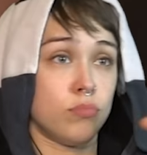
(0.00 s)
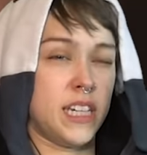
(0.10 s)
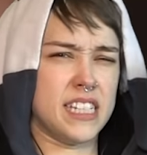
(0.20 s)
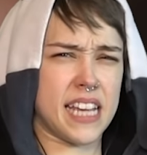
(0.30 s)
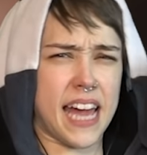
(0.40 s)

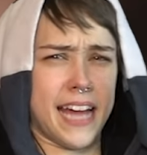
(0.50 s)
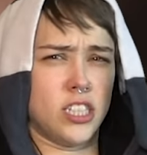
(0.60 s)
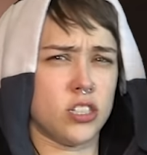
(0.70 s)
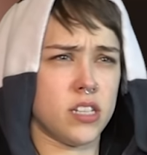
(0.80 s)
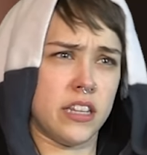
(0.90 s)
He's like
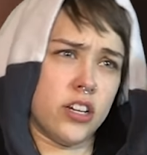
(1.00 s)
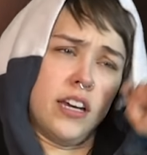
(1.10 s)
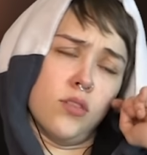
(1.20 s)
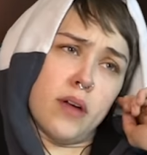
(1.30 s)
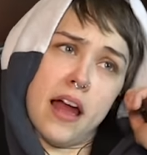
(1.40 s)
anxiously
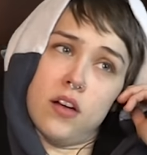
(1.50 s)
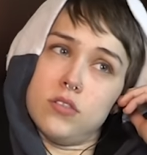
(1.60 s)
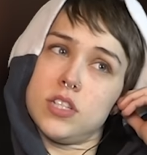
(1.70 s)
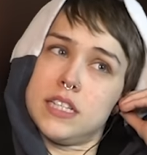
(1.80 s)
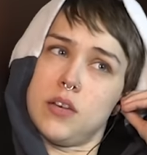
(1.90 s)
looking
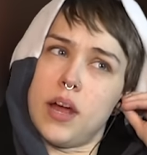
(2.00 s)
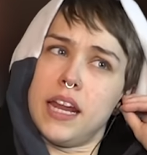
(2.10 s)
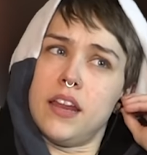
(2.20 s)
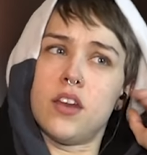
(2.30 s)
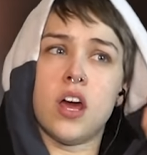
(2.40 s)
around. Is he
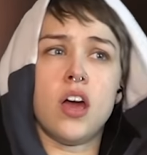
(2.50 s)
waiting